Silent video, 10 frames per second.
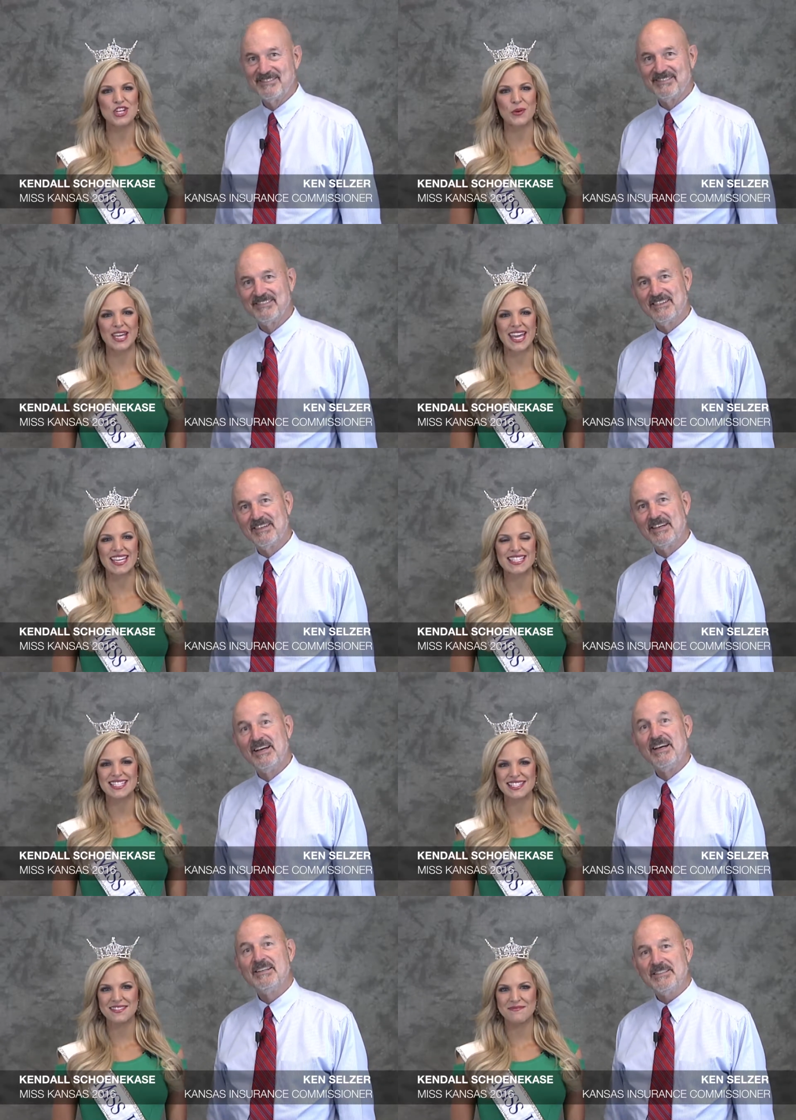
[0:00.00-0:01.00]

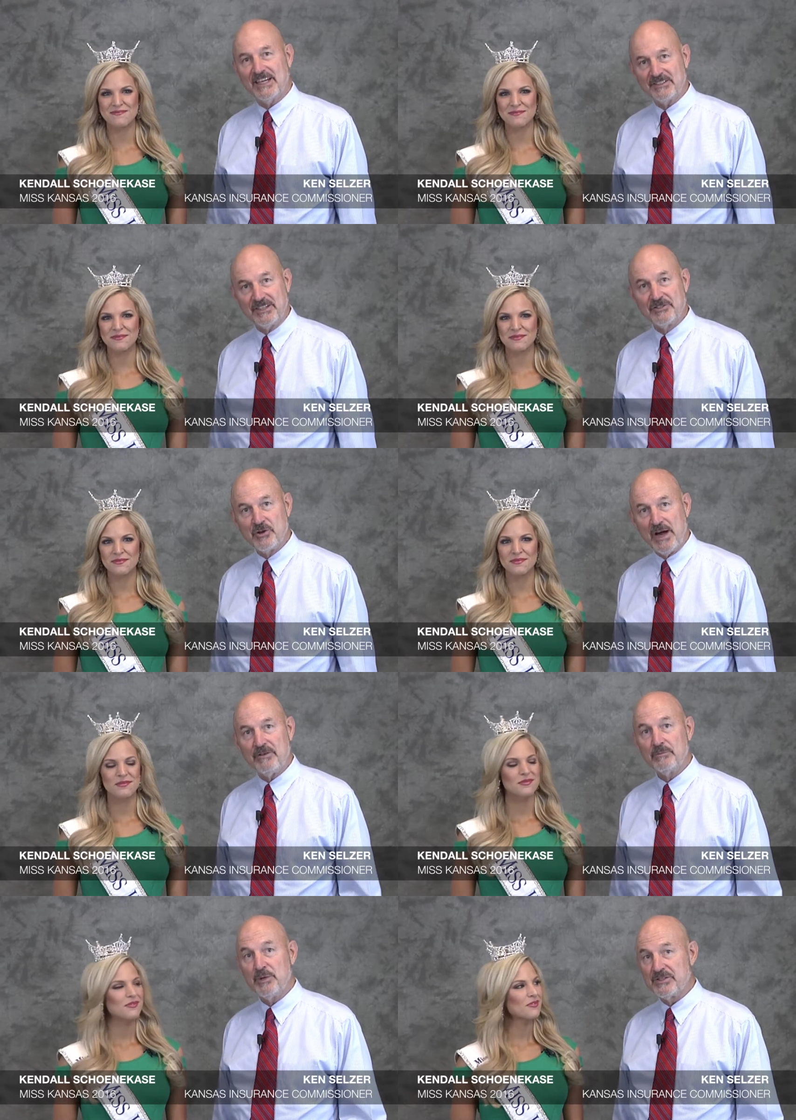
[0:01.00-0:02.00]
Speaker 1: Schoenekase.
Speaker 2: Texting and
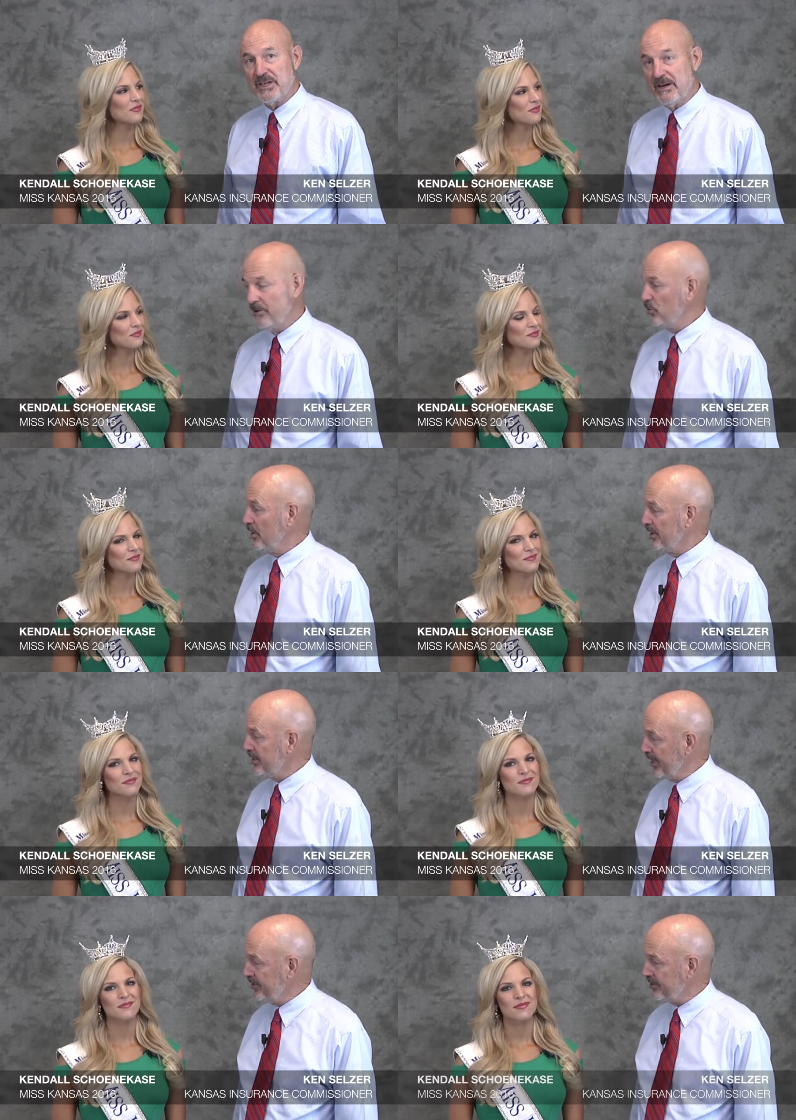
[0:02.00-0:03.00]
driving puts everyone
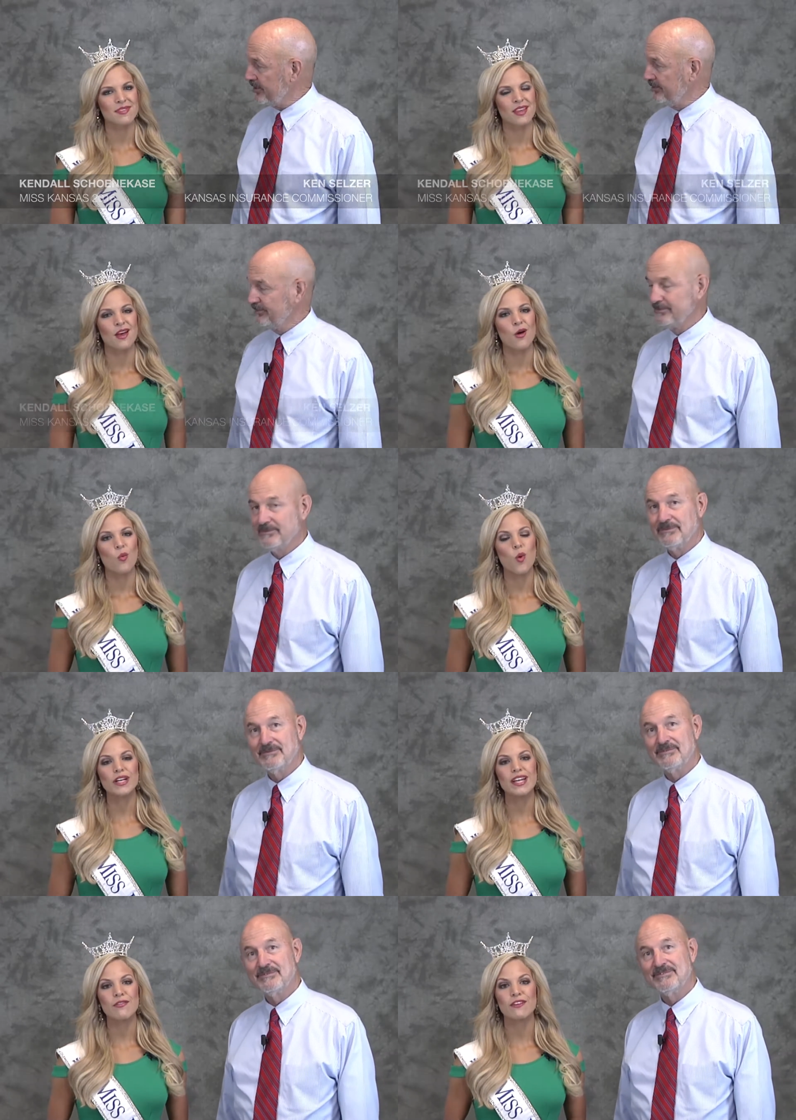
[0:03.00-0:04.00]
in danger.
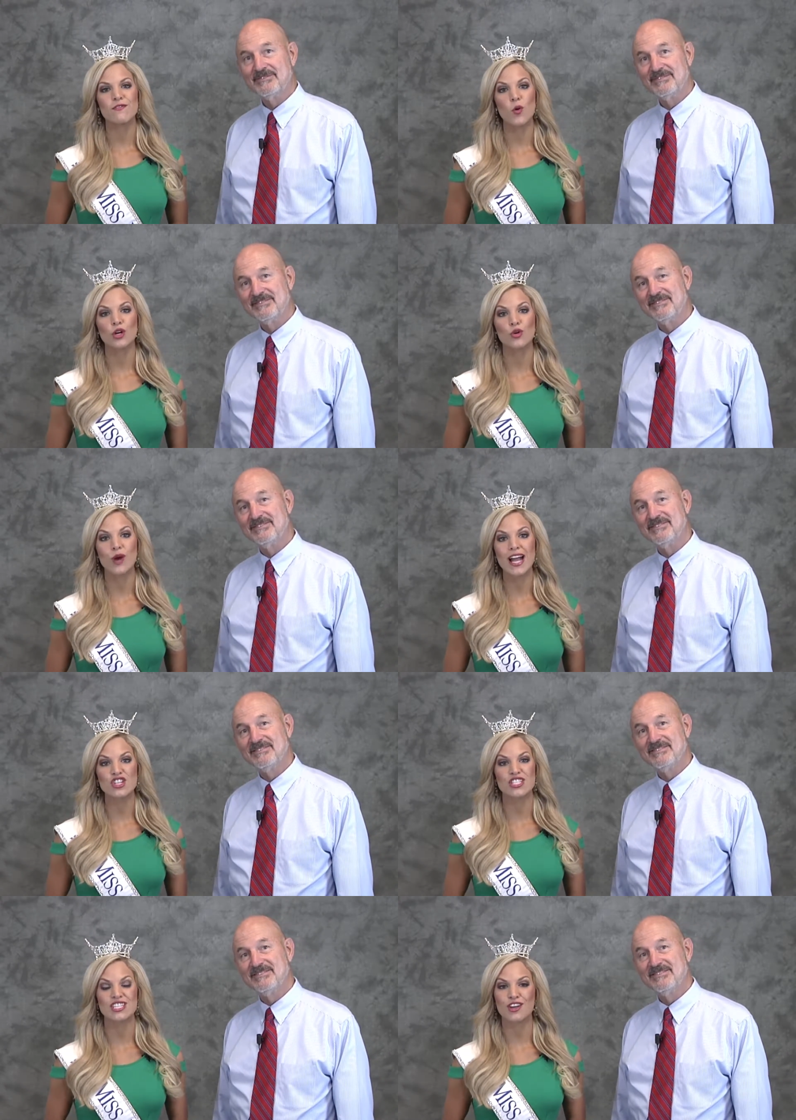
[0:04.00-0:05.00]
Speaker 1: One in every four
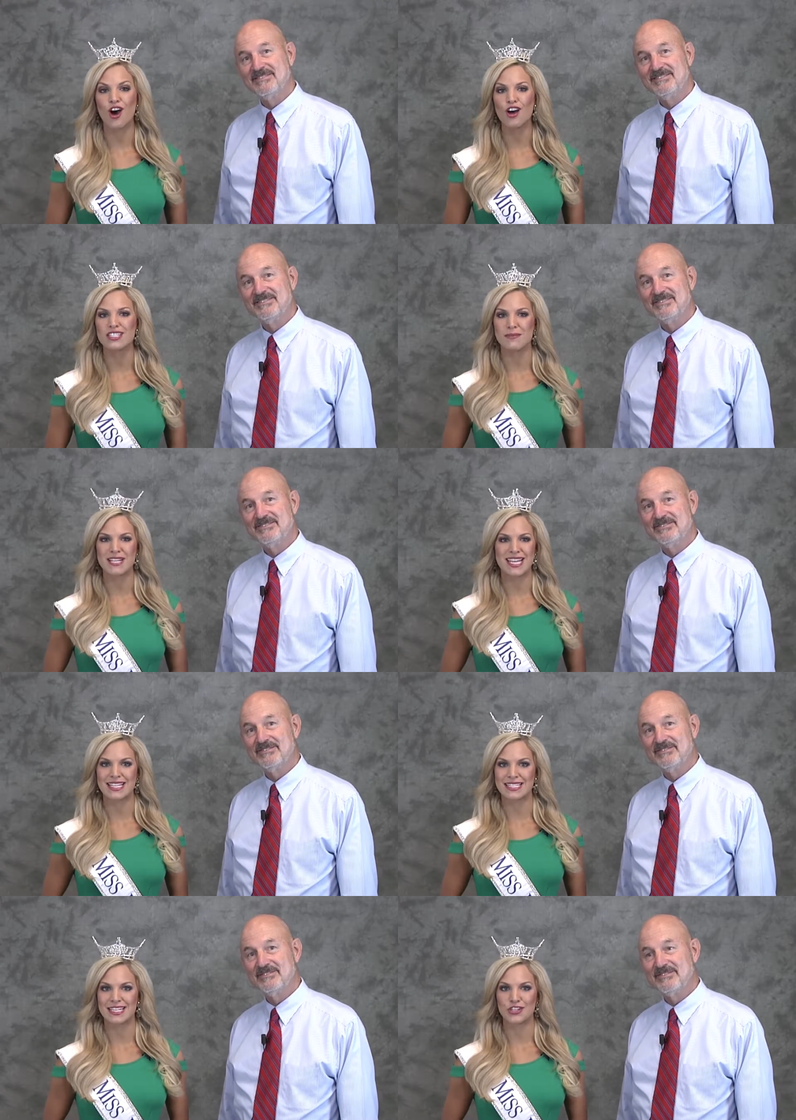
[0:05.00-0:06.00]
crashes is caused by
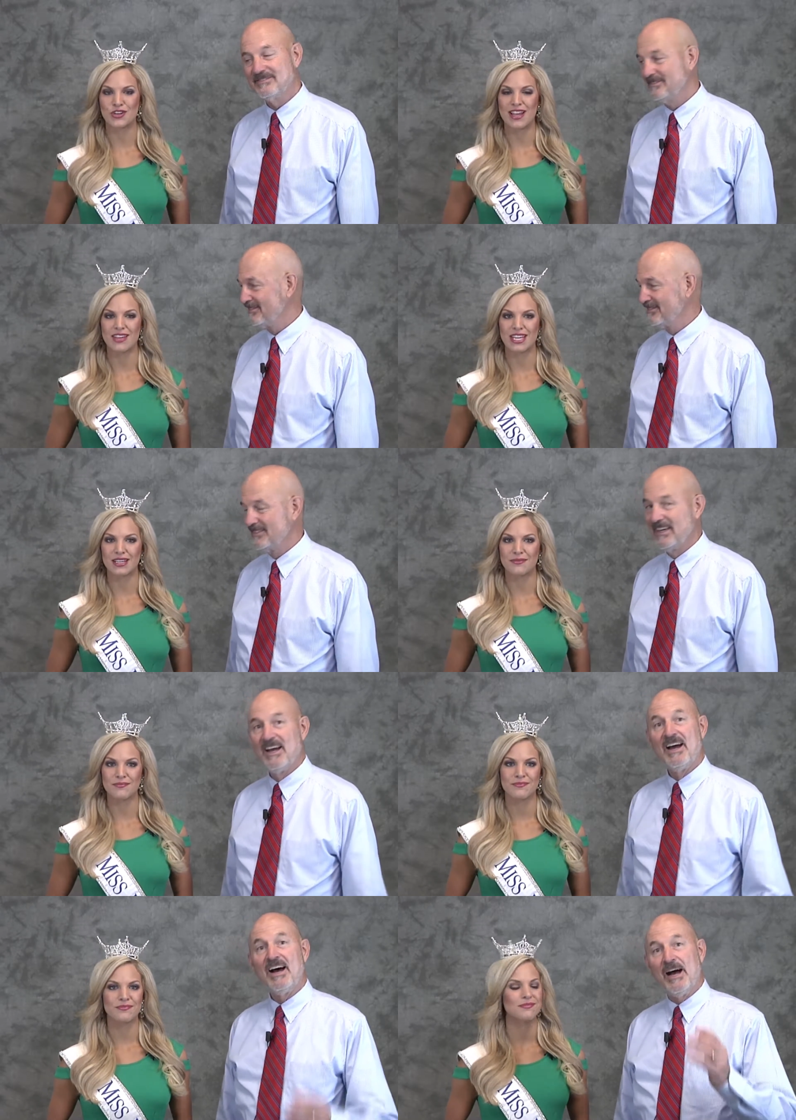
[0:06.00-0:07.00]
texting and driving.
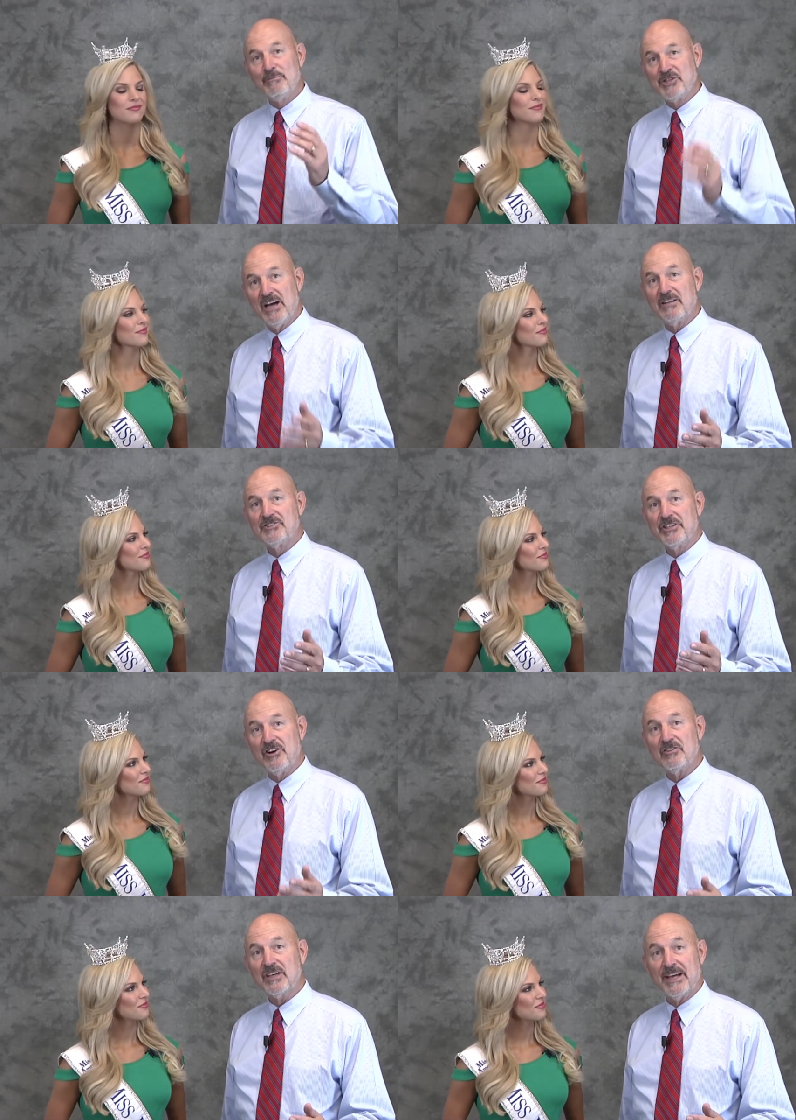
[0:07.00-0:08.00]
Speaker 2: I'm challenging
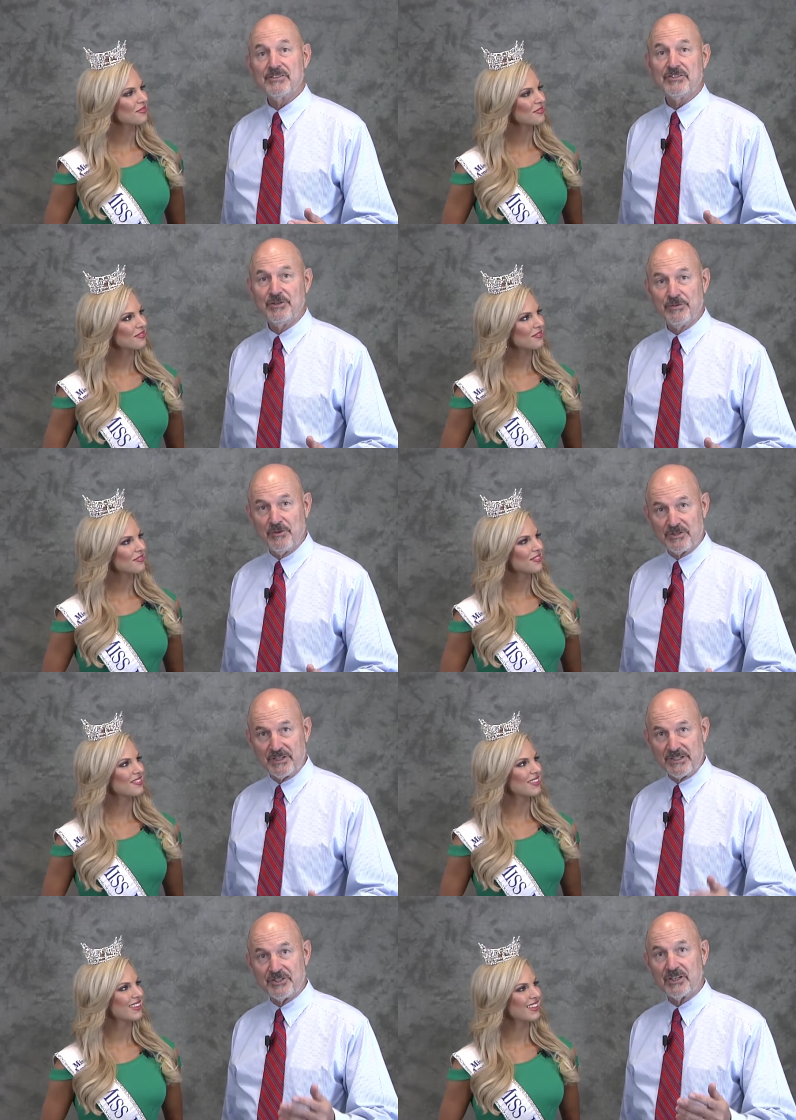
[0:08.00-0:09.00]
all Kansas
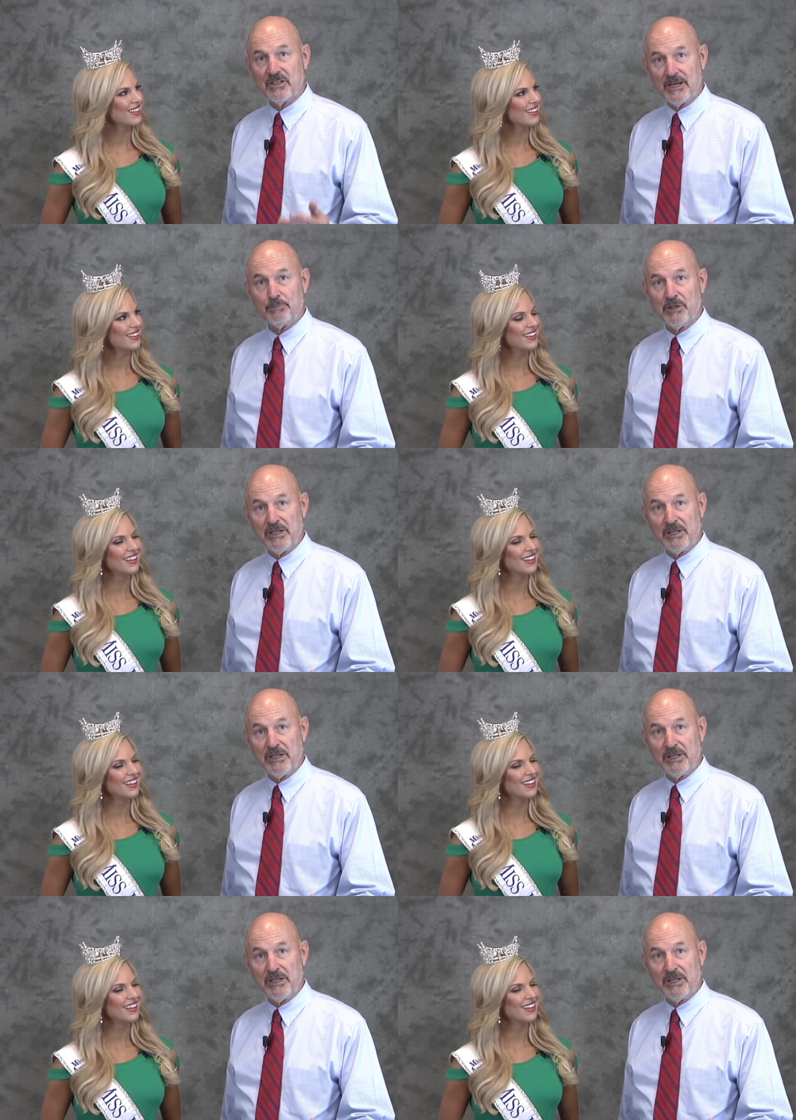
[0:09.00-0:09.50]
universities to collect